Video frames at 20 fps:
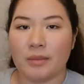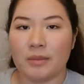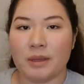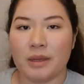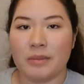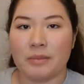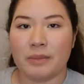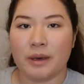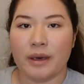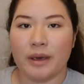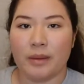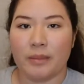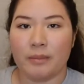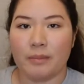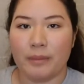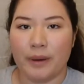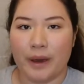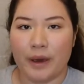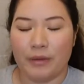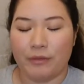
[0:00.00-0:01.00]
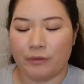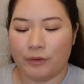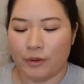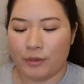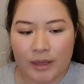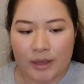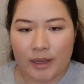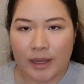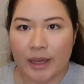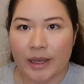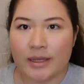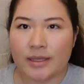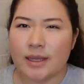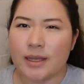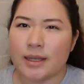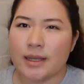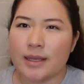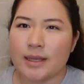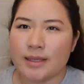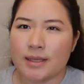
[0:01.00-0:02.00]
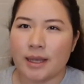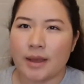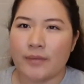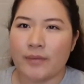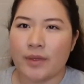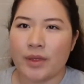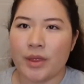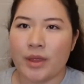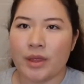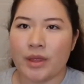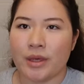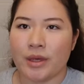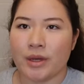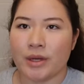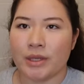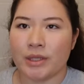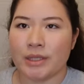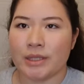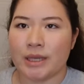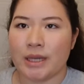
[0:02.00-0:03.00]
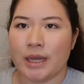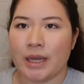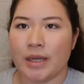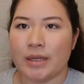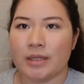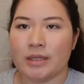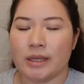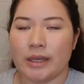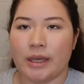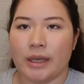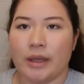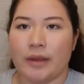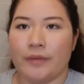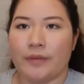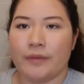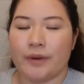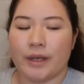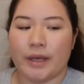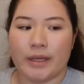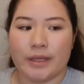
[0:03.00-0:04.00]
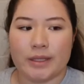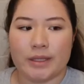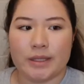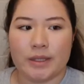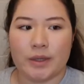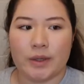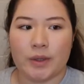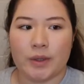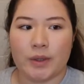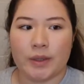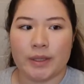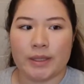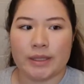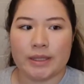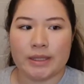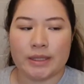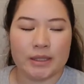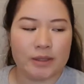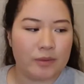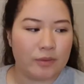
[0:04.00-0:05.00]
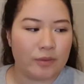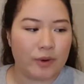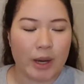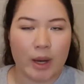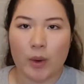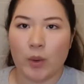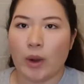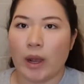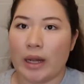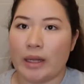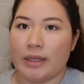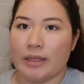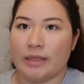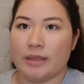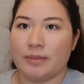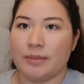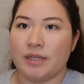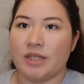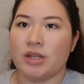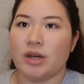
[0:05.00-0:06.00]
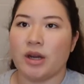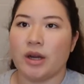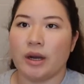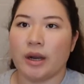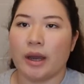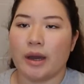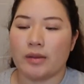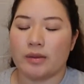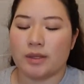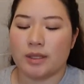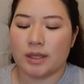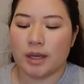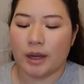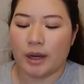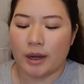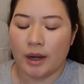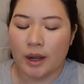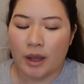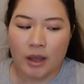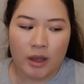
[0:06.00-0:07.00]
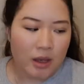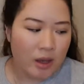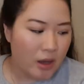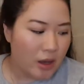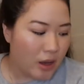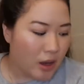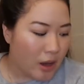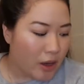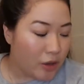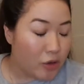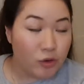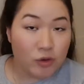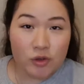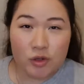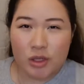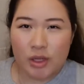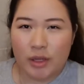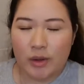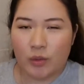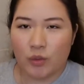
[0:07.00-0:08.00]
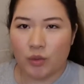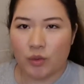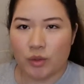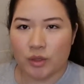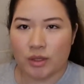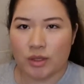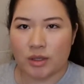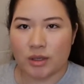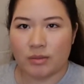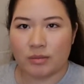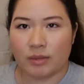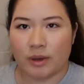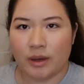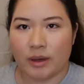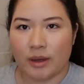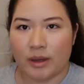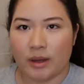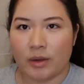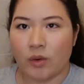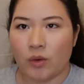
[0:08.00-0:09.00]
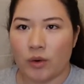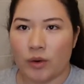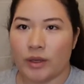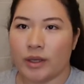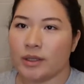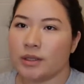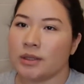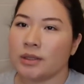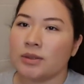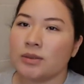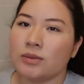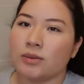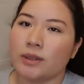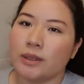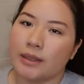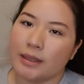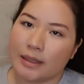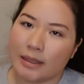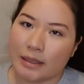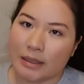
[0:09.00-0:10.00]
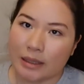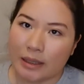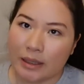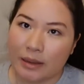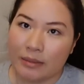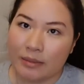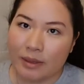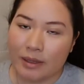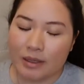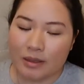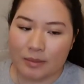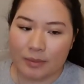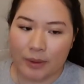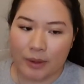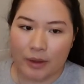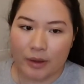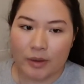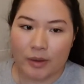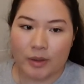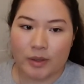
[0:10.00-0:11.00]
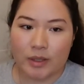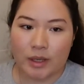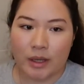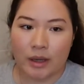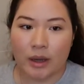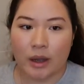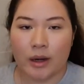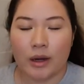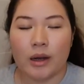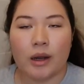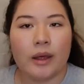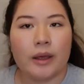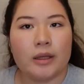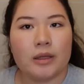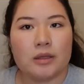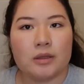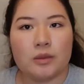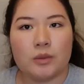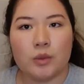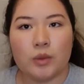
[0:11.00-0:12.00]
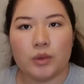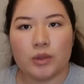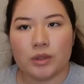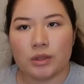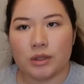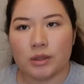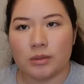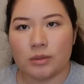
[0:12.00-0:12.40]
in my bathroom. Like I said, it's 7:30 in the evening, so it's a little bit dark outside. I usually water my orchids during this time is because I don't like to water them